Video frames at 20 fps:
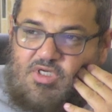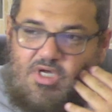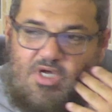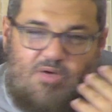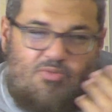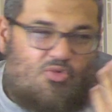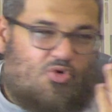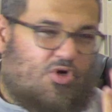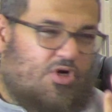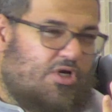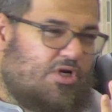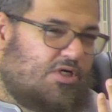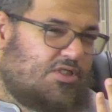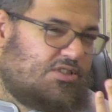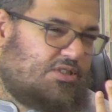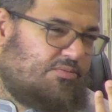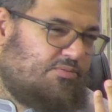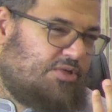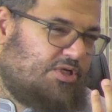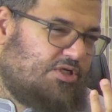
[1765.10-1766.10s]
Abu Hurairah,
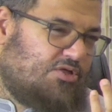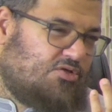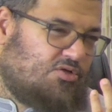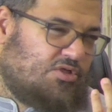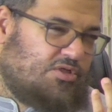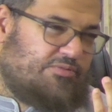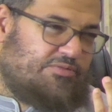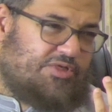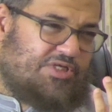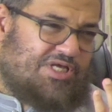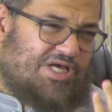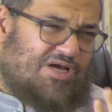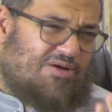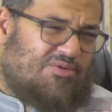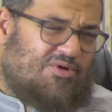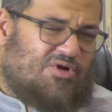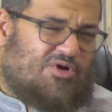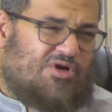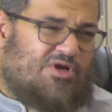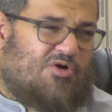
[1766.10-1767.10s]
somebody told him, yeah, Abu
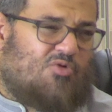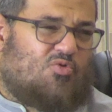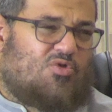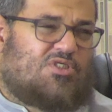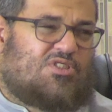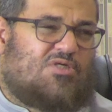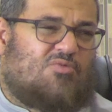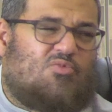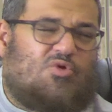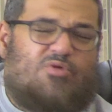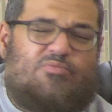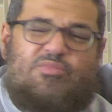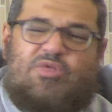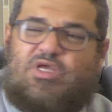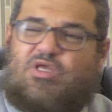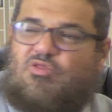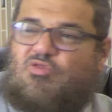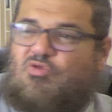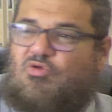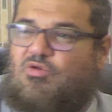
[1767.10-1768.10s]
Hurairah, when someone make
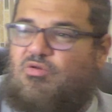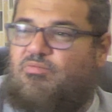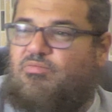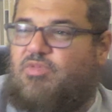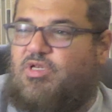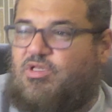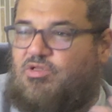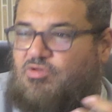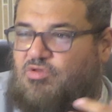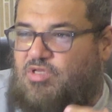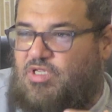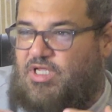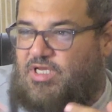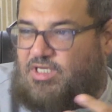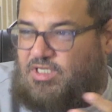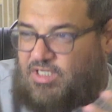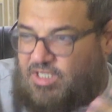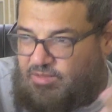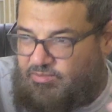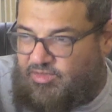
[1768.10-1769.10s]
dhulm,
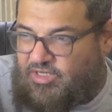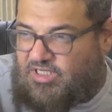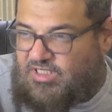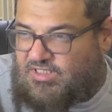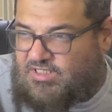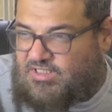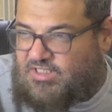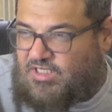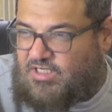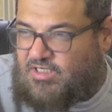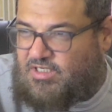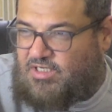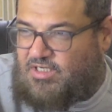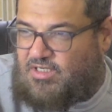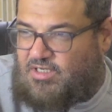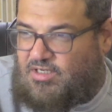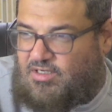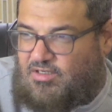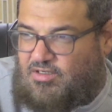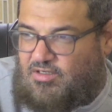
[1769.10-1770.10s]
commit a sin
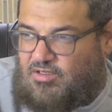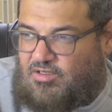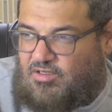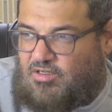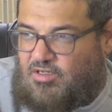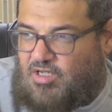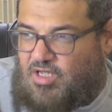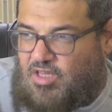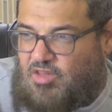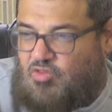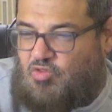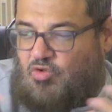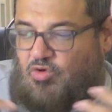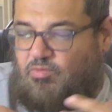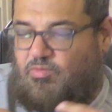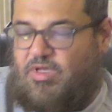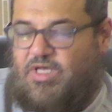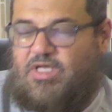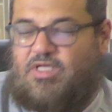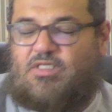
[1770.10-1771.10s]
and
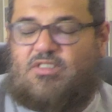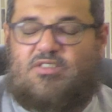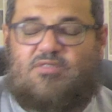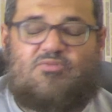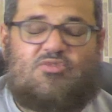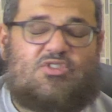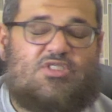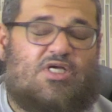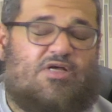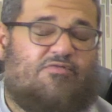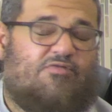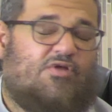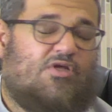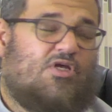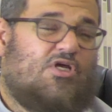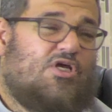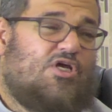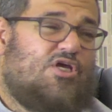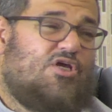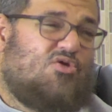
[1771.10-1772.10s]
dhulm against himself,
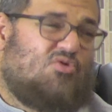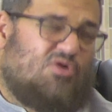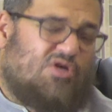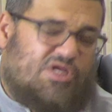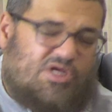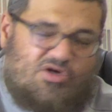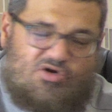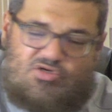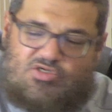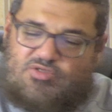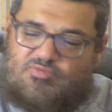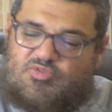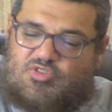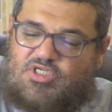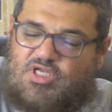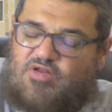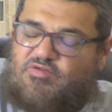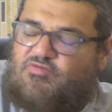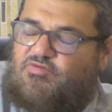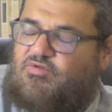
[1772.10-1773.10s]
he only hurts
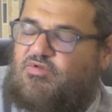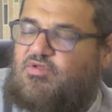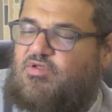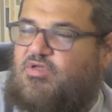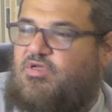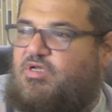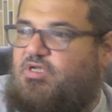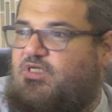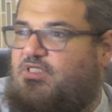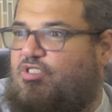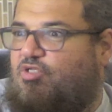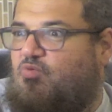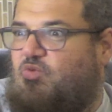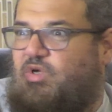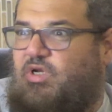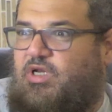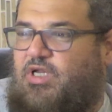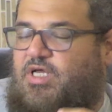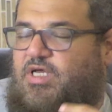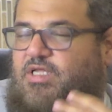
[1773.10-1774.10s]
himself. He said,
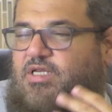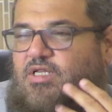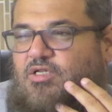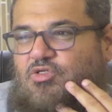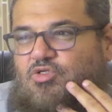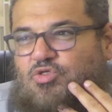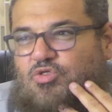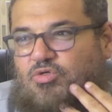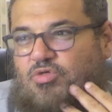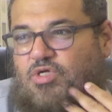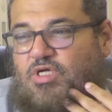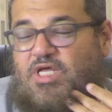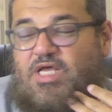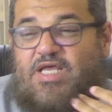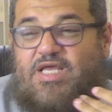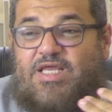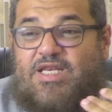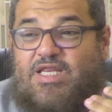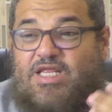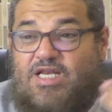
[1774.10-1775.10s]
Wallahi, not true.
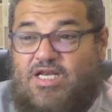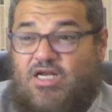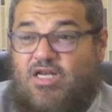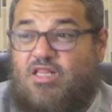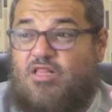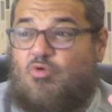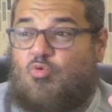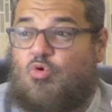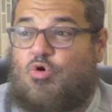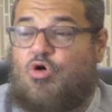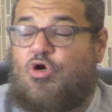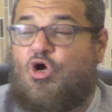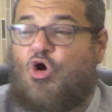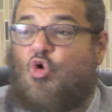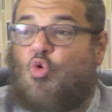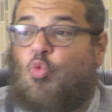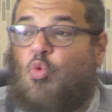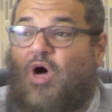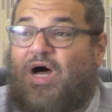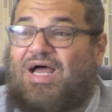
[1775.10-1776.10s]
In other words,
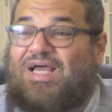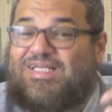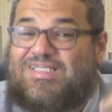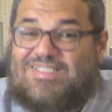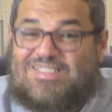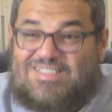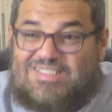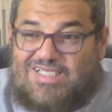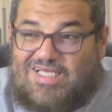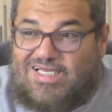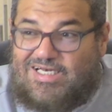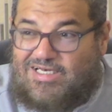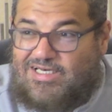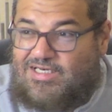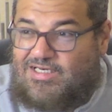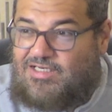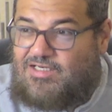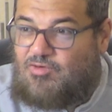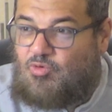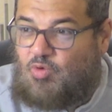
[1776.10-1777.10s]
why
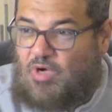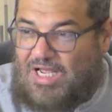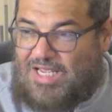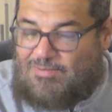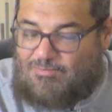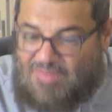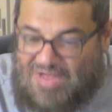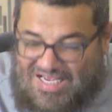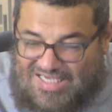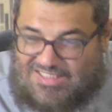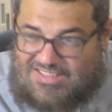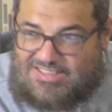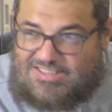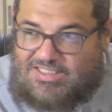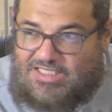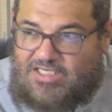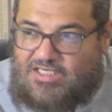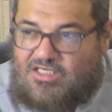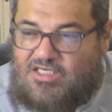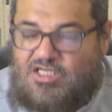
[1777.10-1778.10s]
my
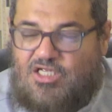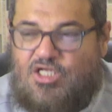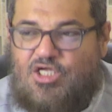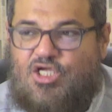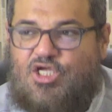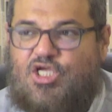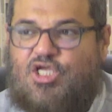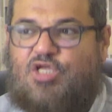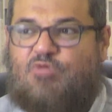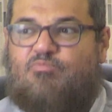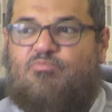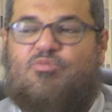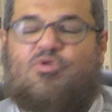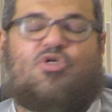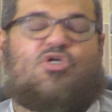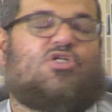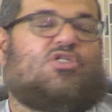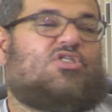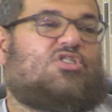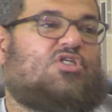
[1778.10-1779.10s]
sin
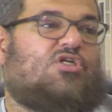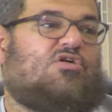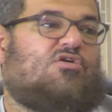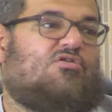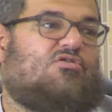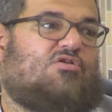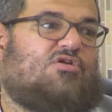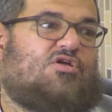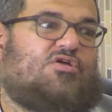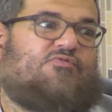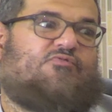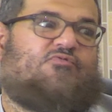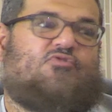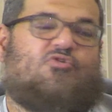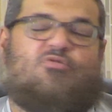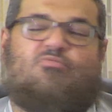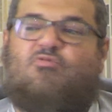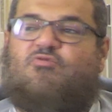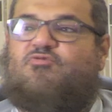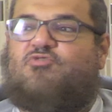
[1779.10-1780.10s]
considered
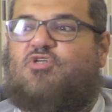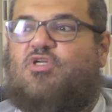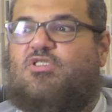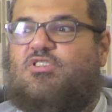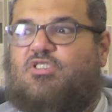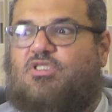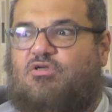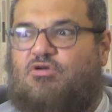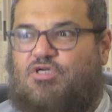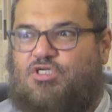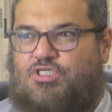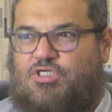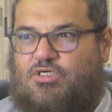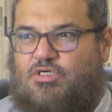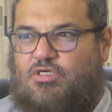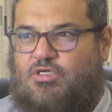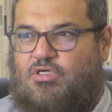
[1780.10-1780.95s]
form of transgression?